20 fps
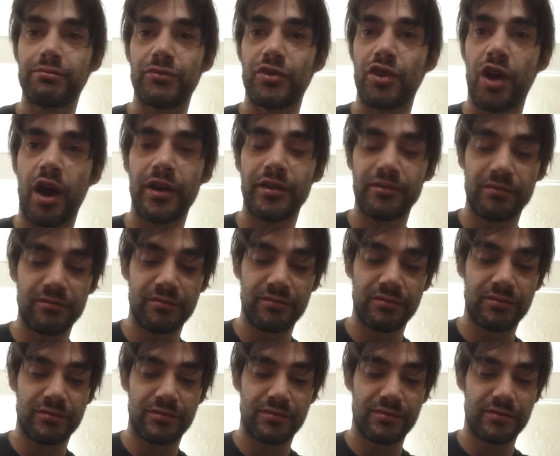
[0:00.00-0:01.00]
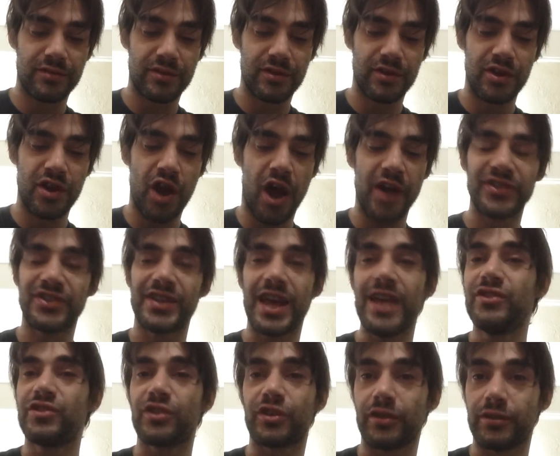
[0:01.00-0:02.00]

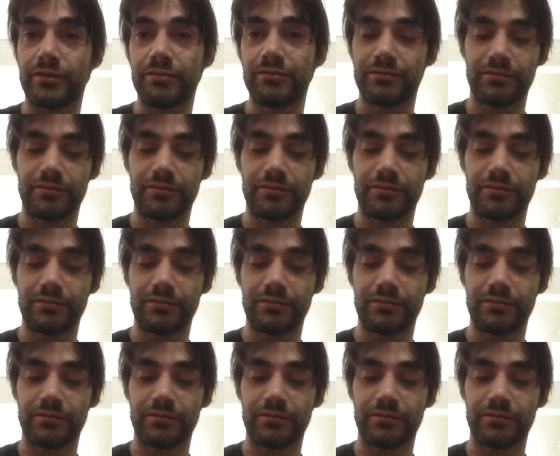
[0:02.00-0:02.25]
nonsensical.